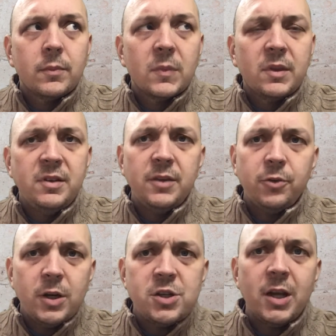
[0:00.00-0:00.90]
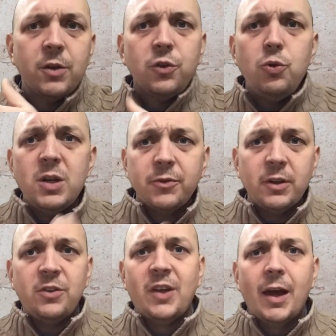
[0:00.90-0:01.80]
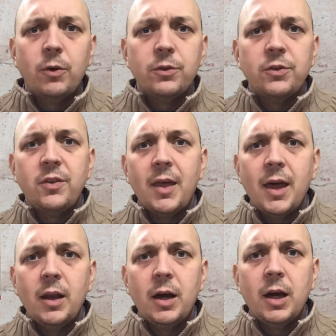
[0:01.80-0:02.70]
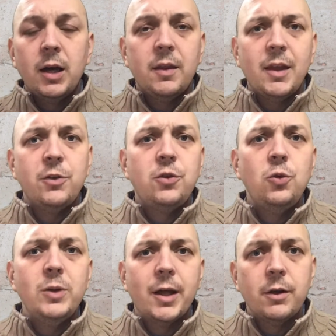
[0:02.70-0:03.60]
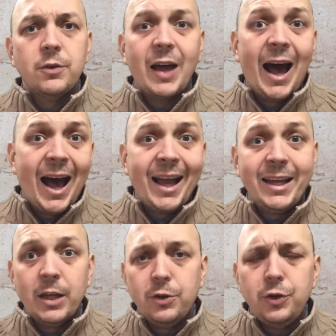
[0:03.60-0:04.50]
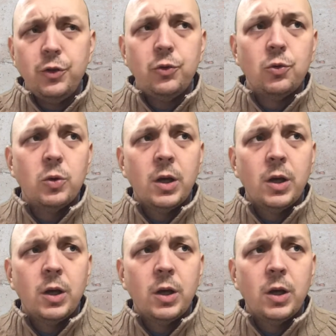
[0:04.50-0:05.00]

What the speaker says: to differentiate two different sounds that two letters, I and U,